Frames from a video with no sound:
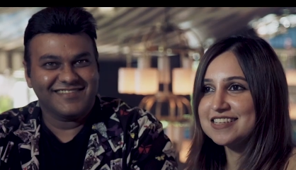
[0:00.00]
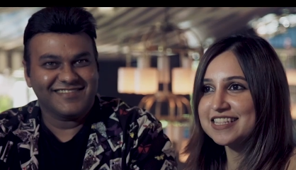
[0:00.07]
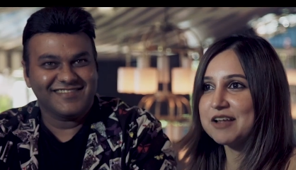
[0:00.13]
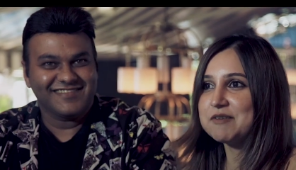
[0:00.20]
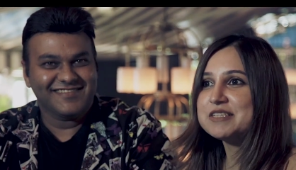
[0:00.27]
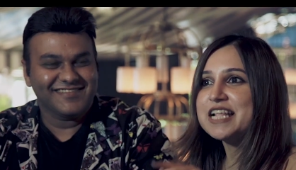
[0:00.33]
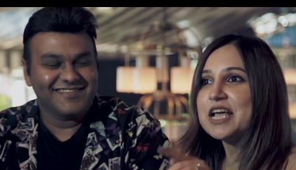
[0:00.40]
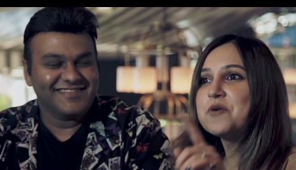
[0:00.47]

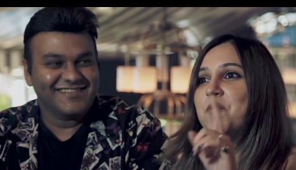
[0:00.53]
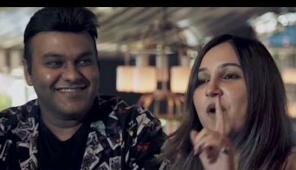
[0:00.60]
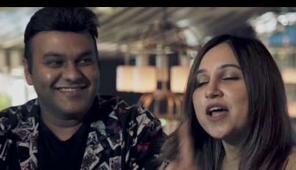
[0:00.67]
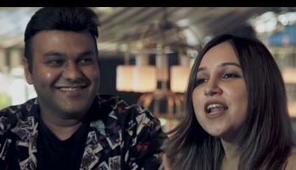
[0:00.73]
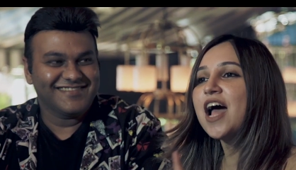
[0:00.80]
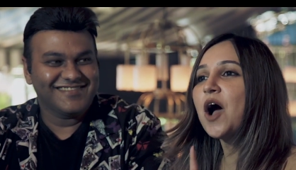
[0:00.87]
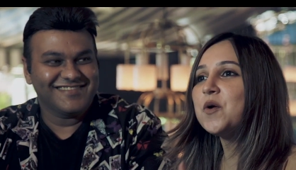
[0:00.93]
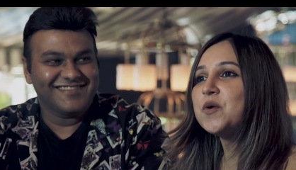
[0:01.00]
Speaker 1: That was like
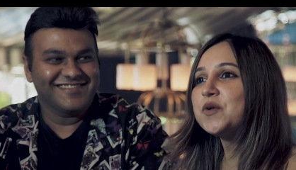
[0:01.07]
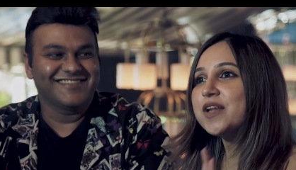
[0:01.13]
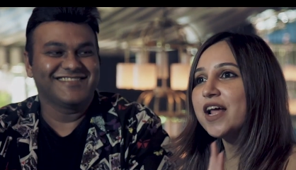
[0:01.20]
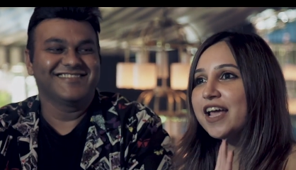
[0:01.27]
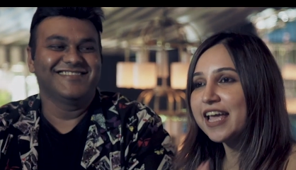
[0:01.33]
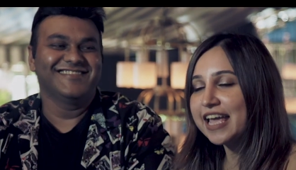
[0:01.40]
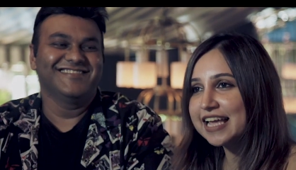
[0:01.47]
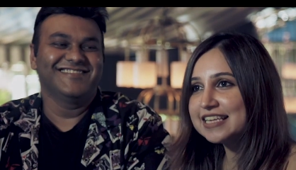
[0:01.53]
one outer
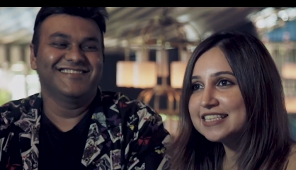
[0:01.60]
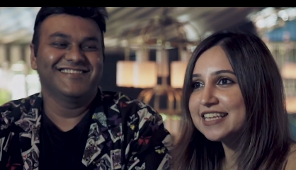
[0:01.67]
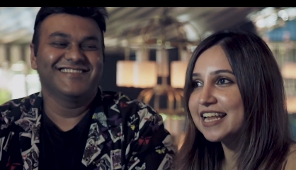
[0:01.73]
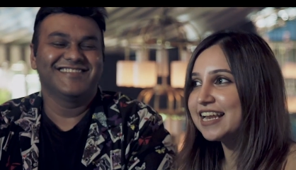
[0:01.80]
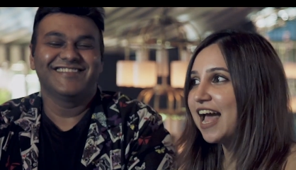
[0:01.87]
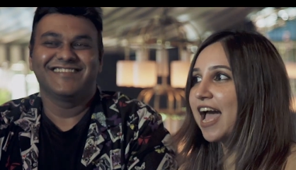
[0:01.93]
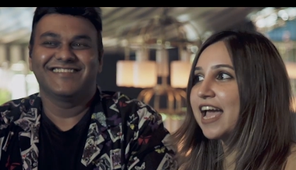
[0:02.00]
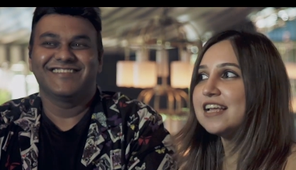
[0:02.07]
I
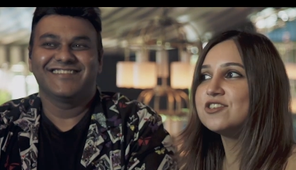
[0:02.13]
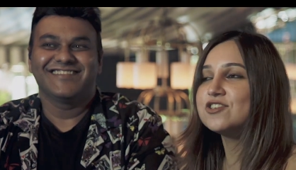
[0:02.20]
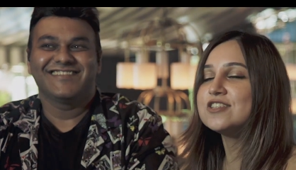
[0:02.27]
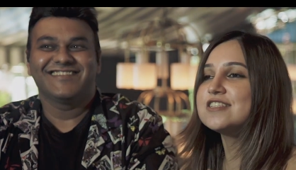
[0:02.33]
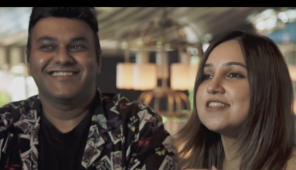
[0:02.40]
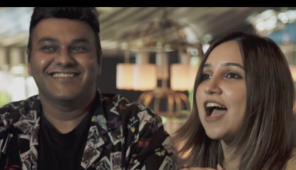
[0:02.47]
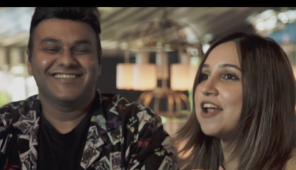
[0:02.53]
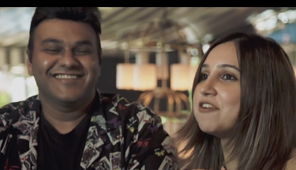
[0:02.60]
hit and I
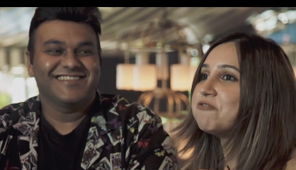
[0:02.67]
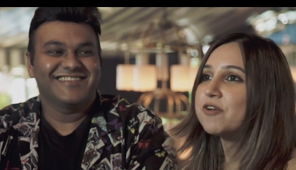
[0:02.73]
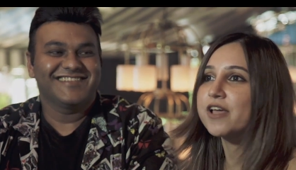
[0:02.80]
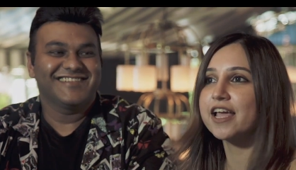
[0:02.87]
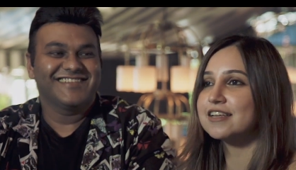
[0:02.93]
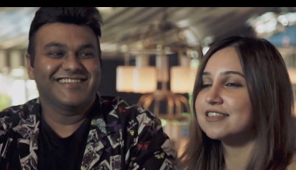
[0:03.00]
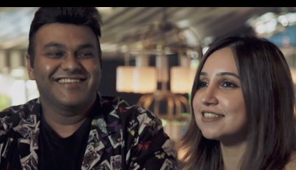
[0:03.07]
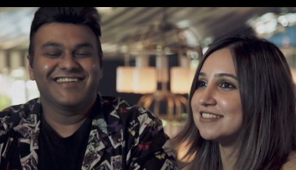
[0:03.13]
just can't
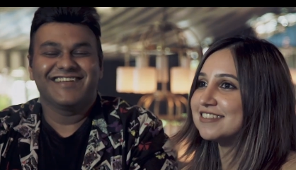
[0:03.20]
forget it.